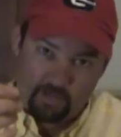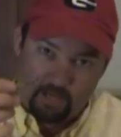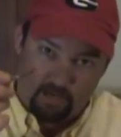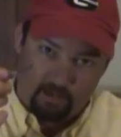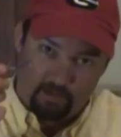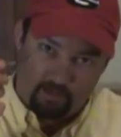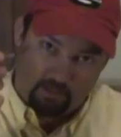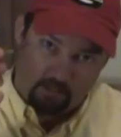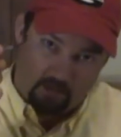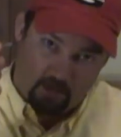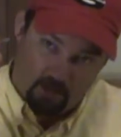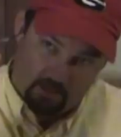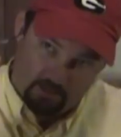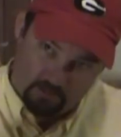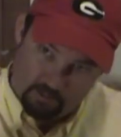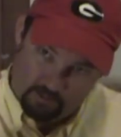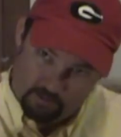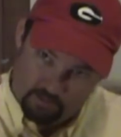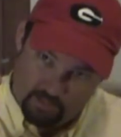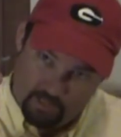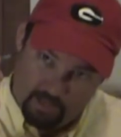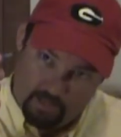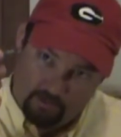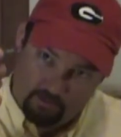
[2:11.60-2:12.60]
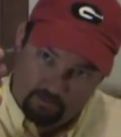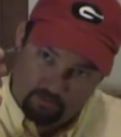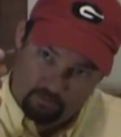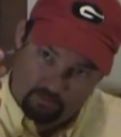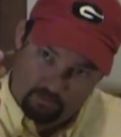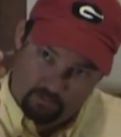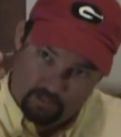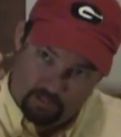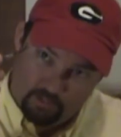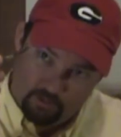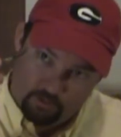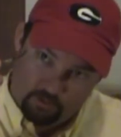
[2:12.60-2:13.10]
down, and it causes that
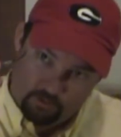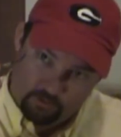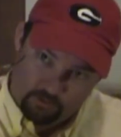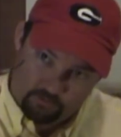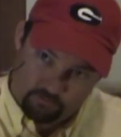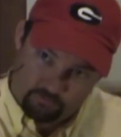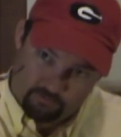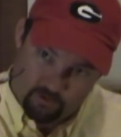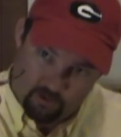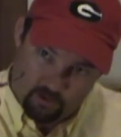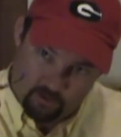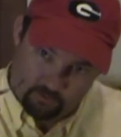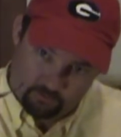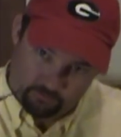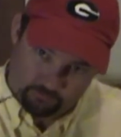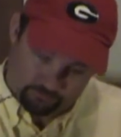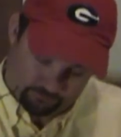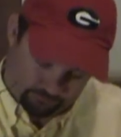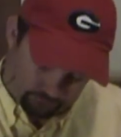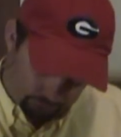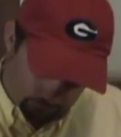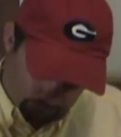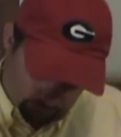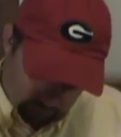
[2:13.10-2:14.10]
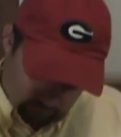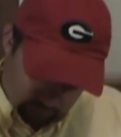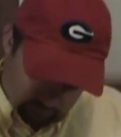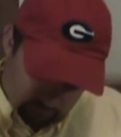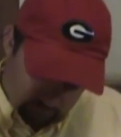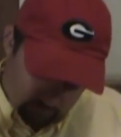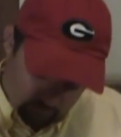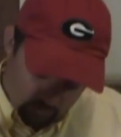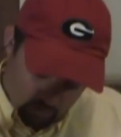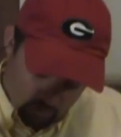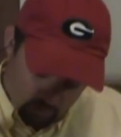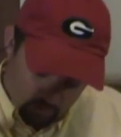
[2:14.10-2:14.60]
that hook to fall
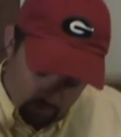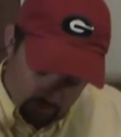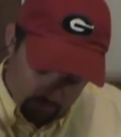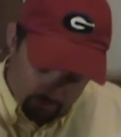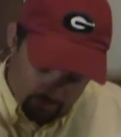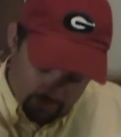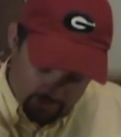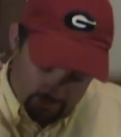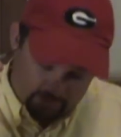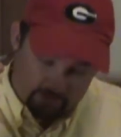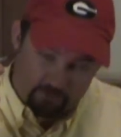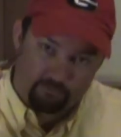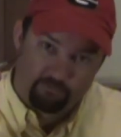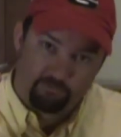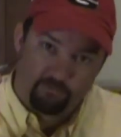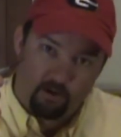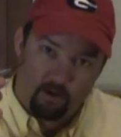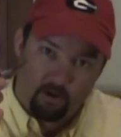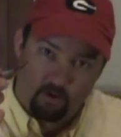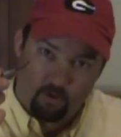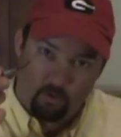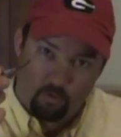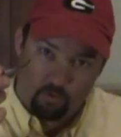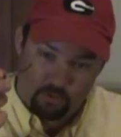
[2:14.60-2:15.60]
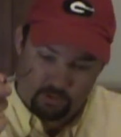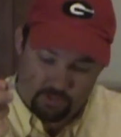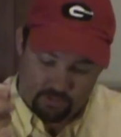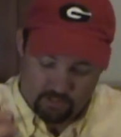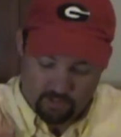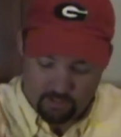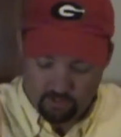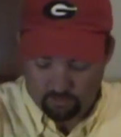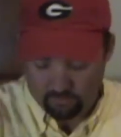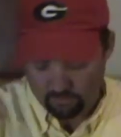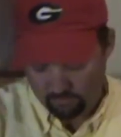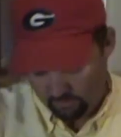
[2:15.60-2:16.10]
or the bait to fall
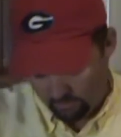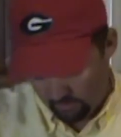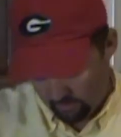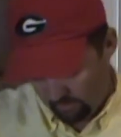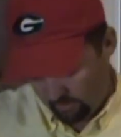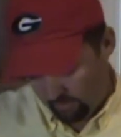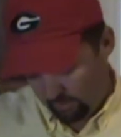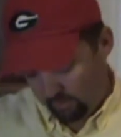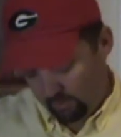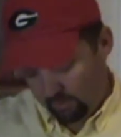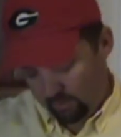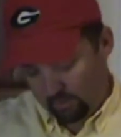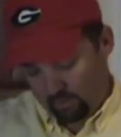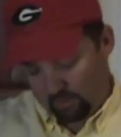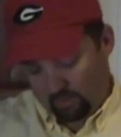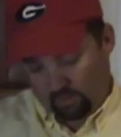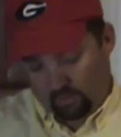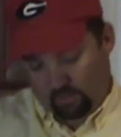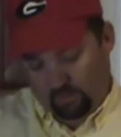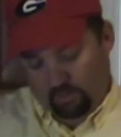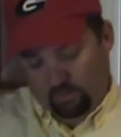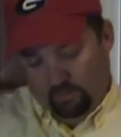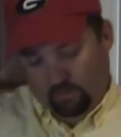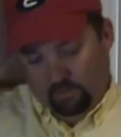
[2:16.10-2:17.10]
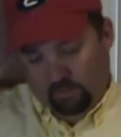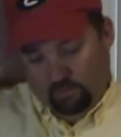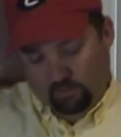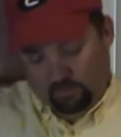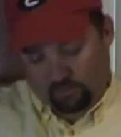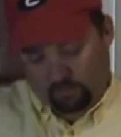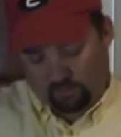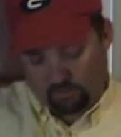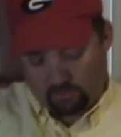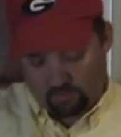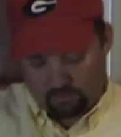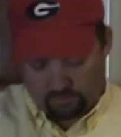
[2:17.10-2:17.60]
horizontal.
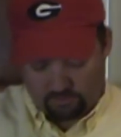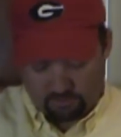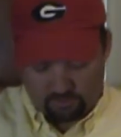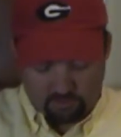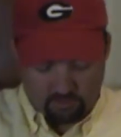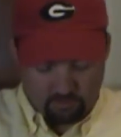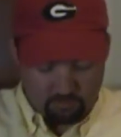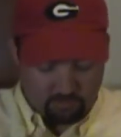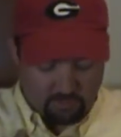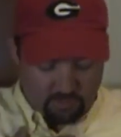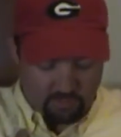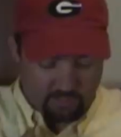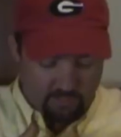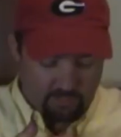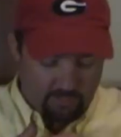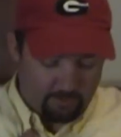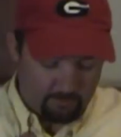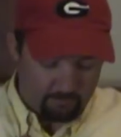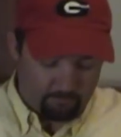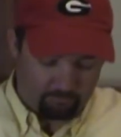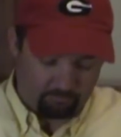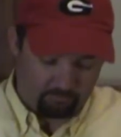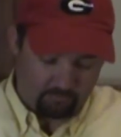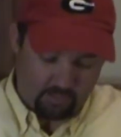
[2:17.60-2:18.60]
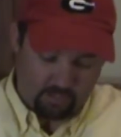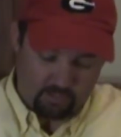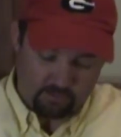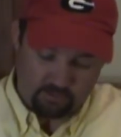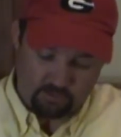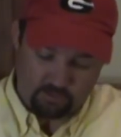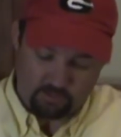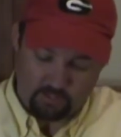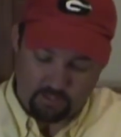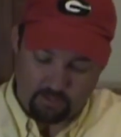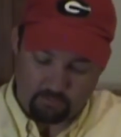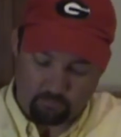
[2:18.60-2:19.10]
Oh, excuse me. I
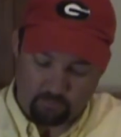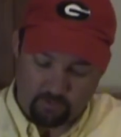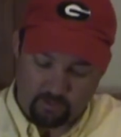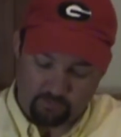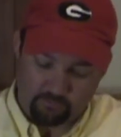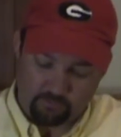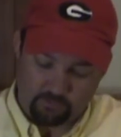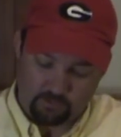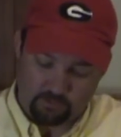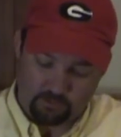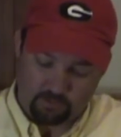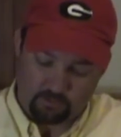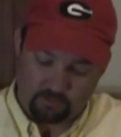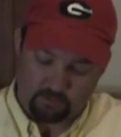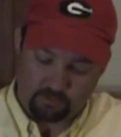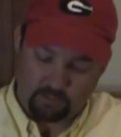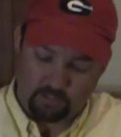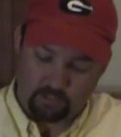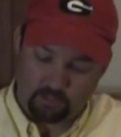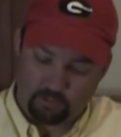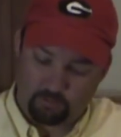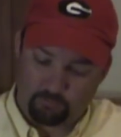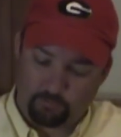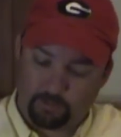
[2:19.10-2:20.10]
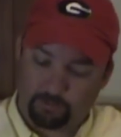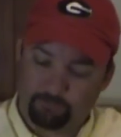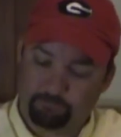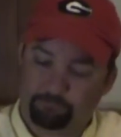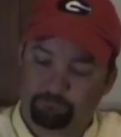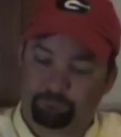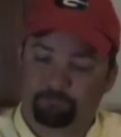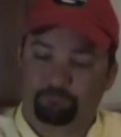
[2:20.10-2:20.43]
just ate breakfast and it's killing me.